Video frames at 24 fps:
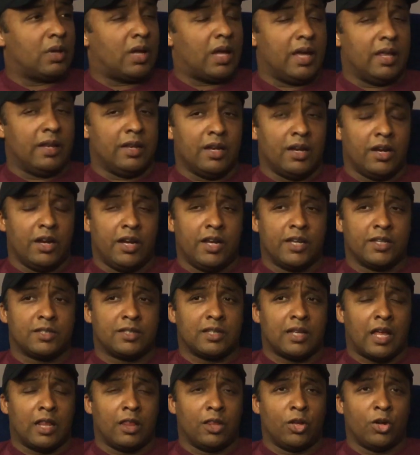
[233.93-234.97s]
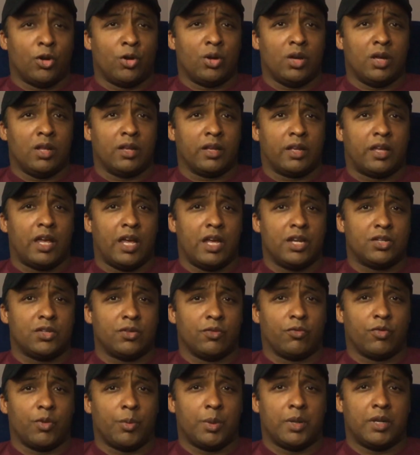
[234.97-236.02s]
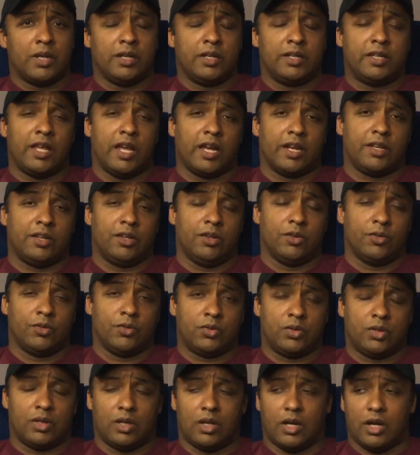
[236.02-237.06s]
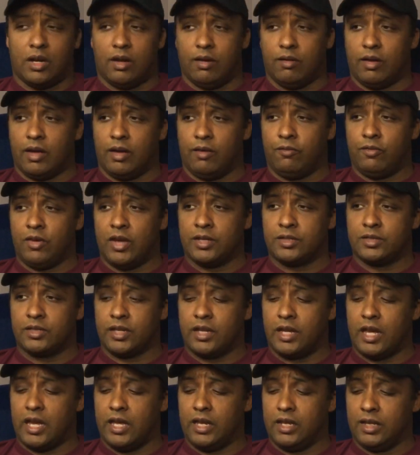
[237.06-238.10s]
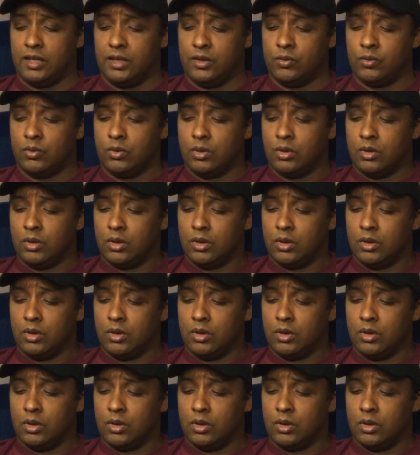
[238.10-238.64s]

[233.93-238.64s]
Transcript: And there is a little indication from the detectives investigating